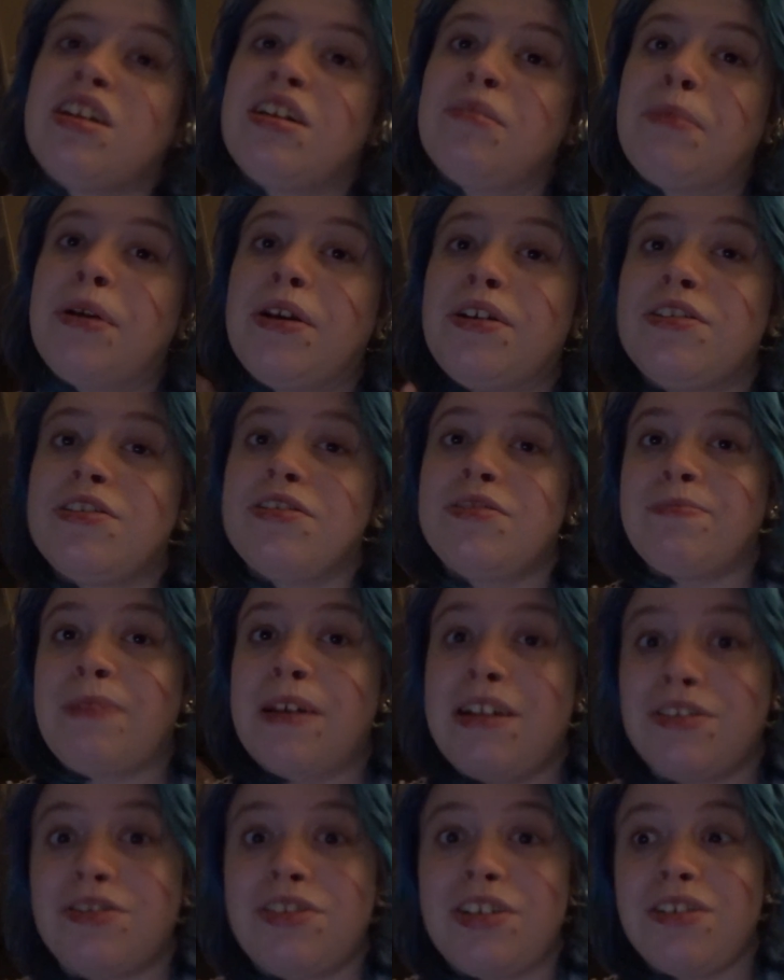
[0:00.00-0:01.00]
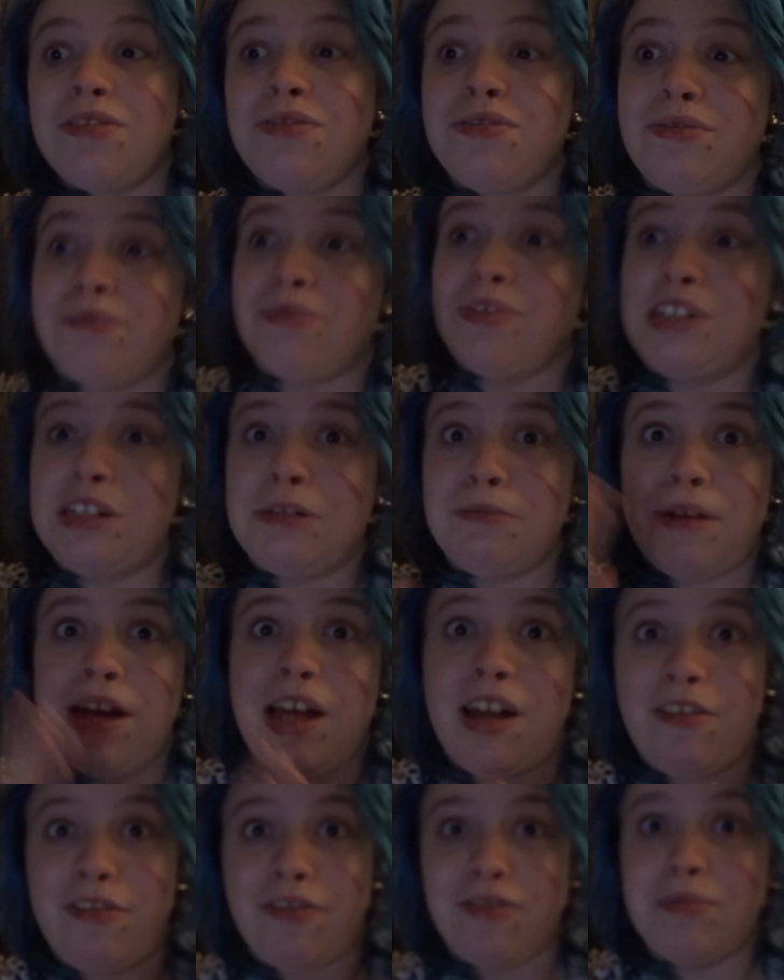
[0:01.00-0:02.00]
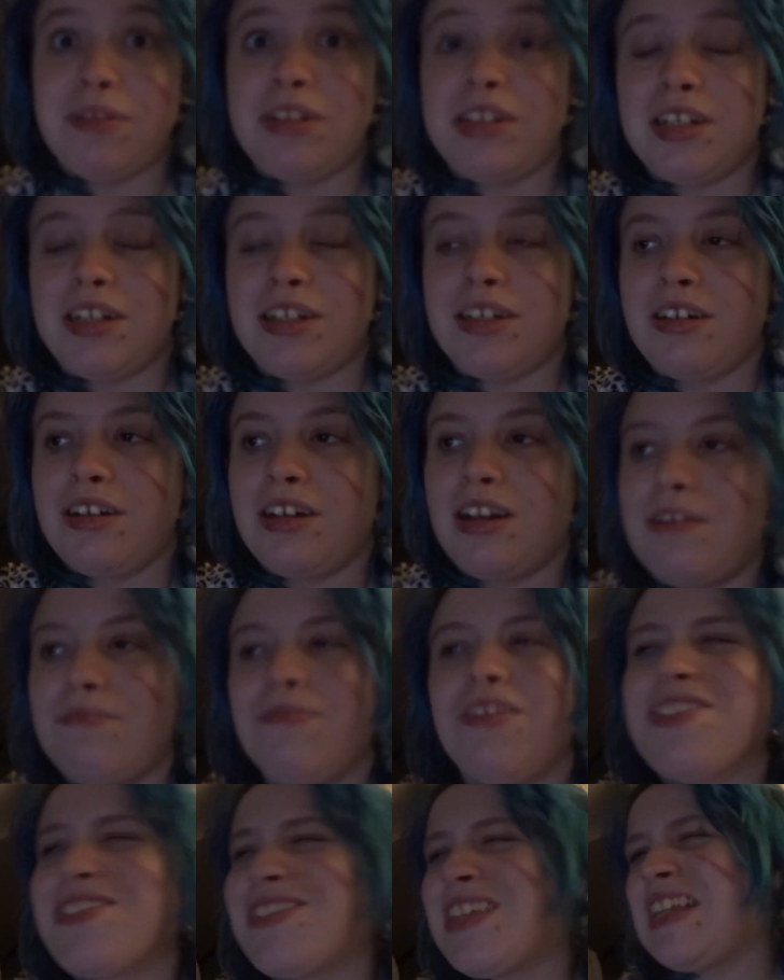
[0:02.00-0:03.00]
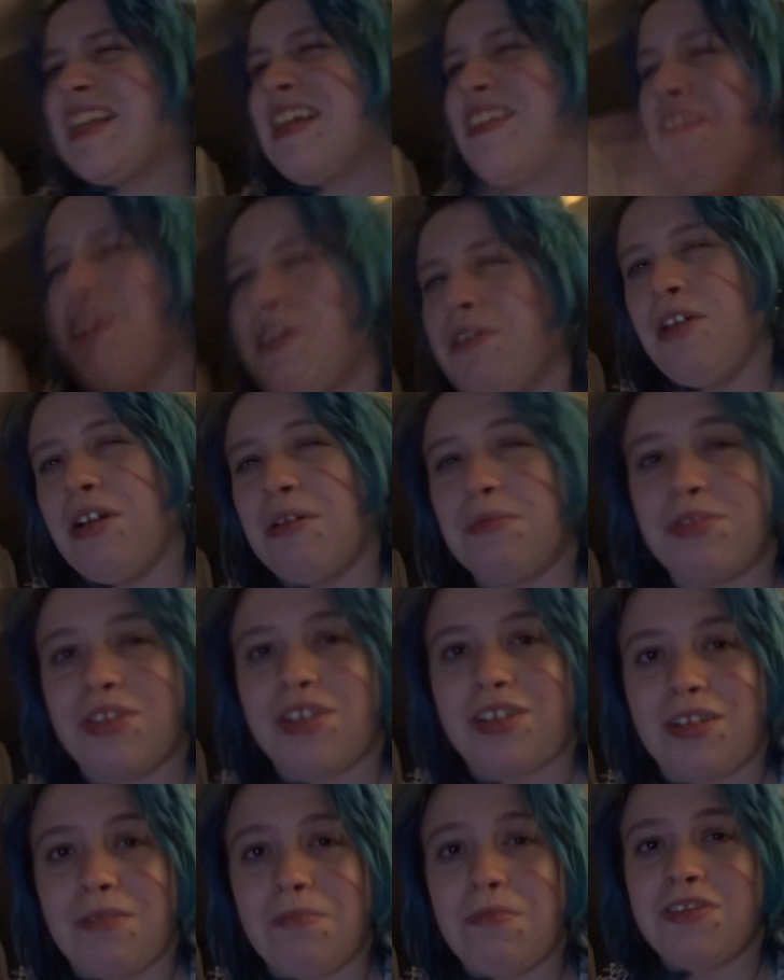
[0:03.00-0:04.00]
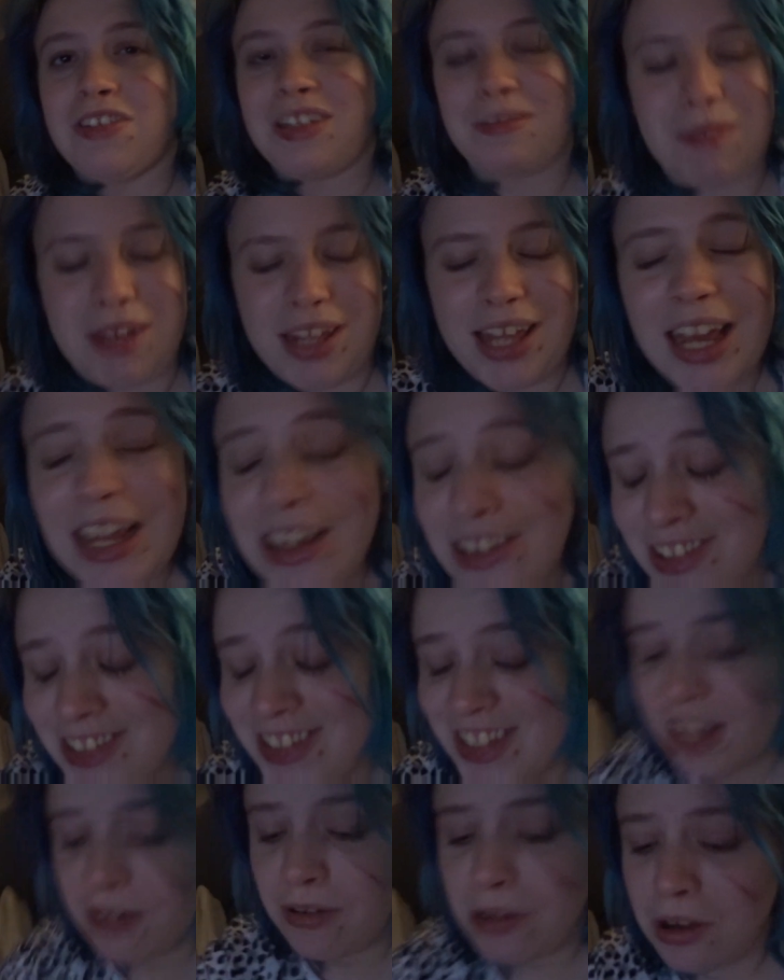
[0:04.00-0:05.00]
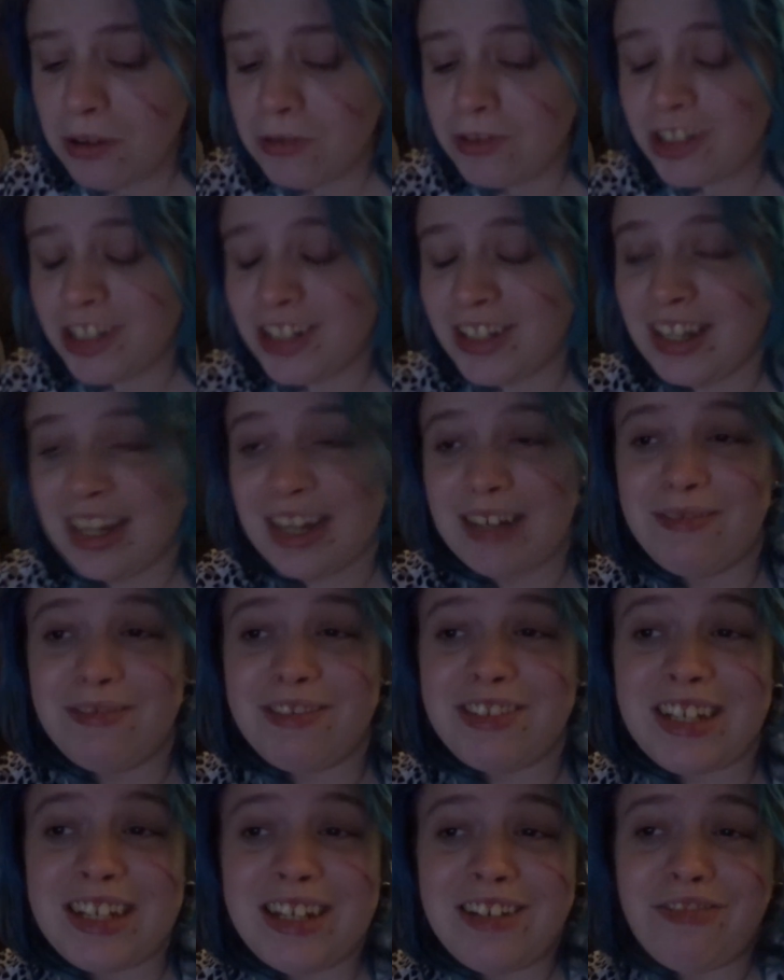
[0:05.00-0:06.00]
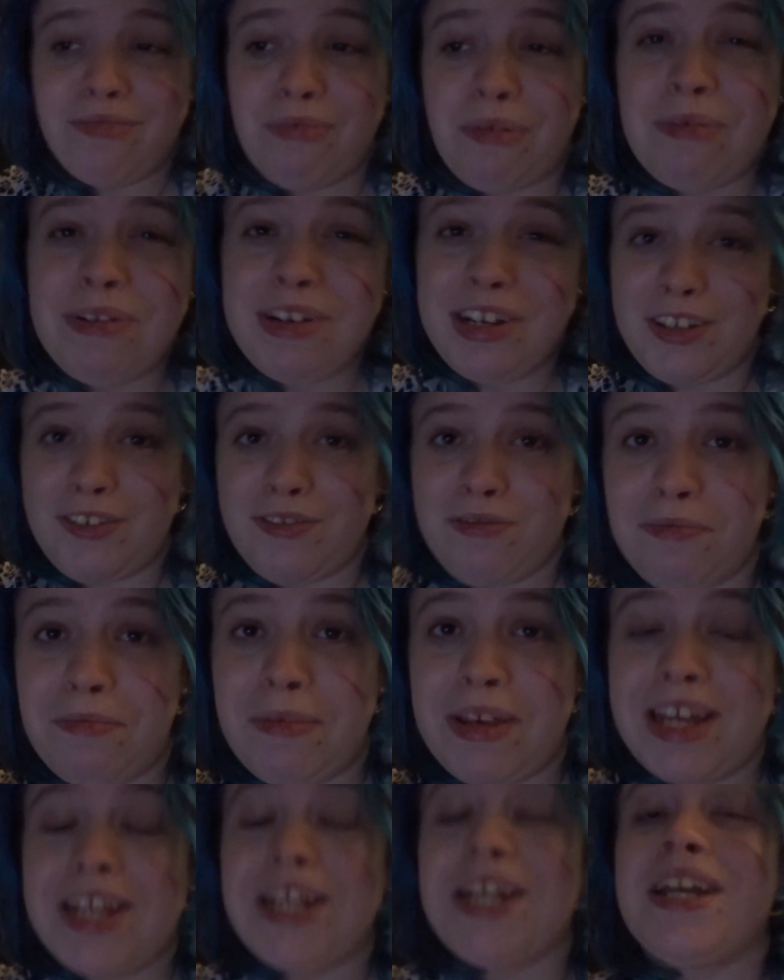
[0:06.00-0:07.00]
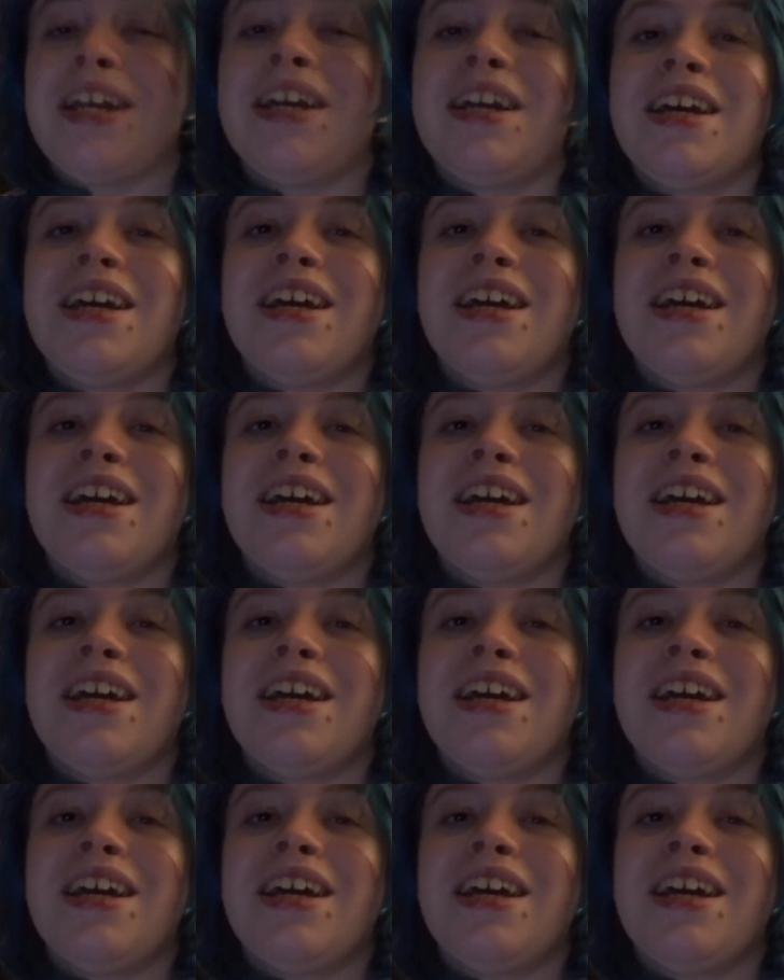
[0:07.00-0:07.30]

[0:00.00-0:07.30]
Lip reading: because benzos work better for me. I'm not saying they're the only option. I'm not saying medication's the only option. I'm just saying it's what works for me.